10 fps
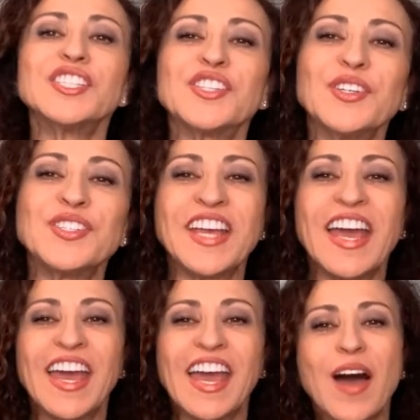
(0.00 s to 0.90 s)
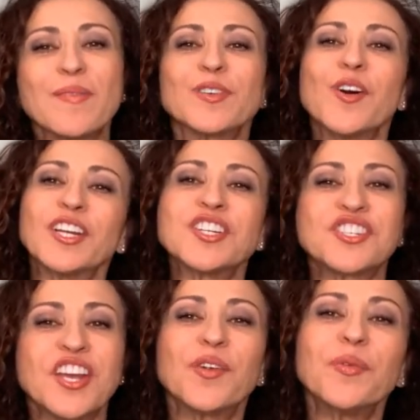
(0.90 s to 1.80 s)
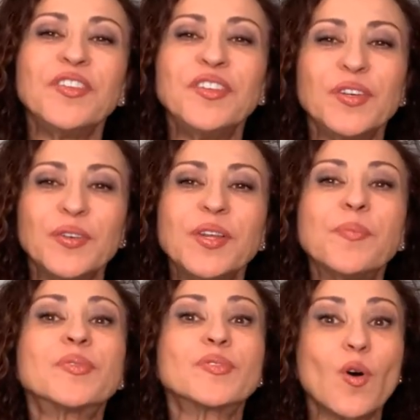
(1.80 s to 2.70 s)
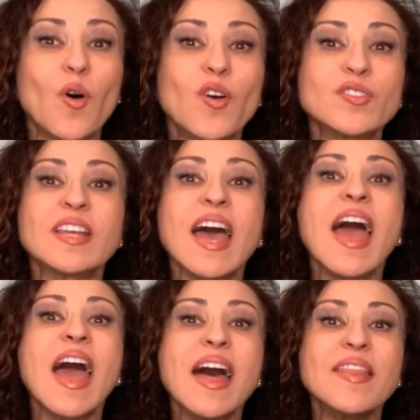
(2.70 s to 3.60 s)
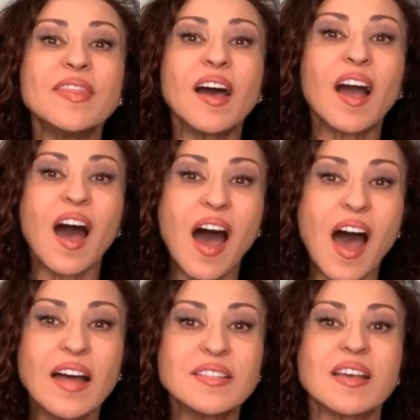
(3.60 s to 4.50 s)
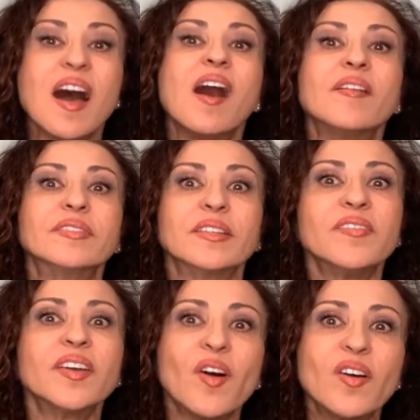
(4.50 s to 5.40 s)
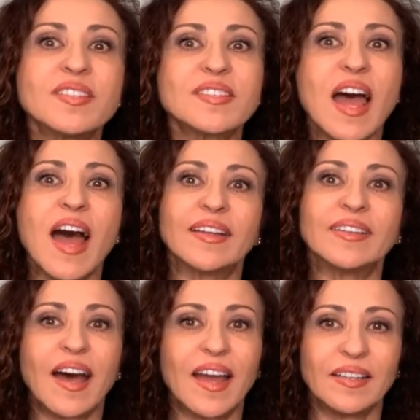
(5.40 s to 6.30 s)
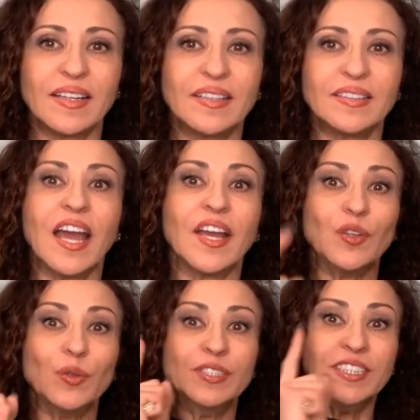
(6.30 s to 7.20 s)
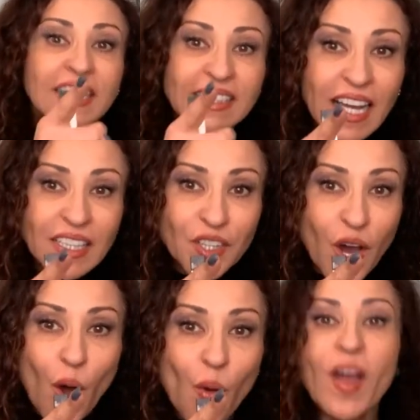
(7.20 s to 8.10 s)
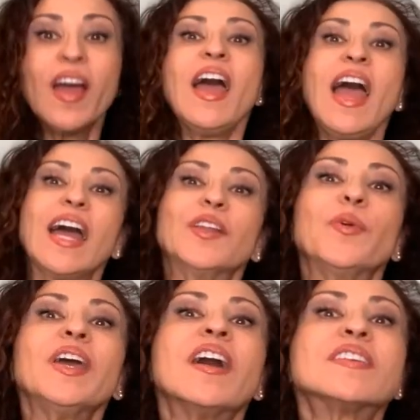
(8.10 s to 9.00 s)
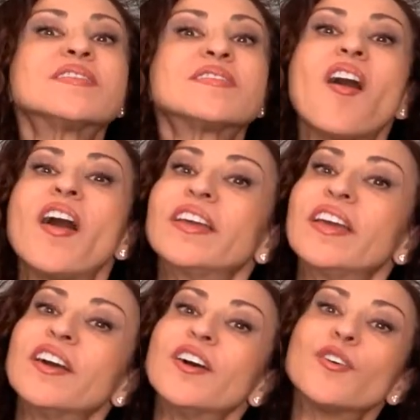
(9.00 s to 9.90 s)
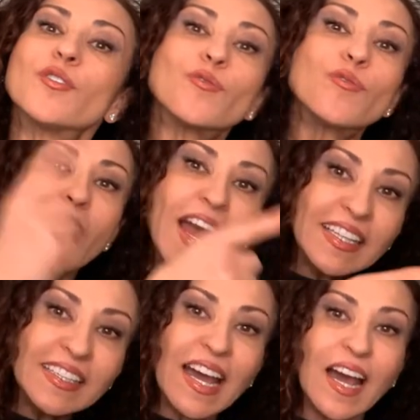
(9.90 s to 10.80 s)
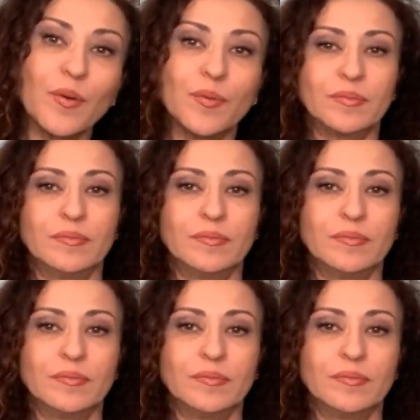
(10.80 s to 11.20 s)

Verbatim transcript: Today I'm going to share with you the pros and the cons of living on Staten Island that you did not know and we are starting right now.